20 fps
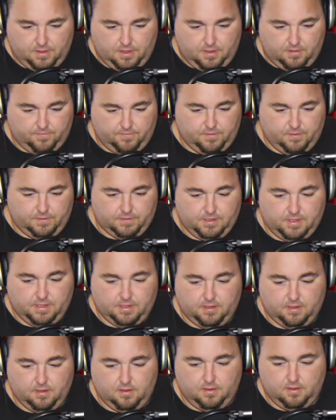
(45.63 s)

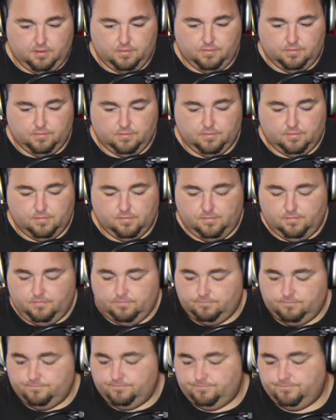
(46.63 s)
NFL.com
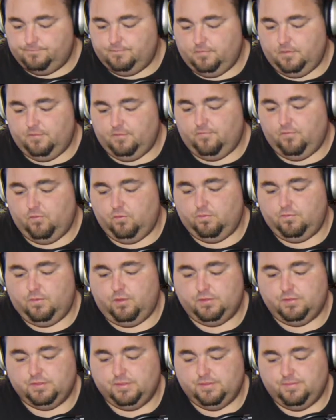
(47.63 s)
for
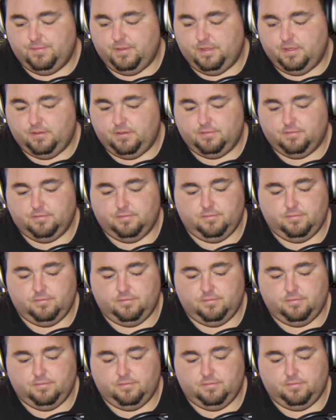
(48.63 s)
most of my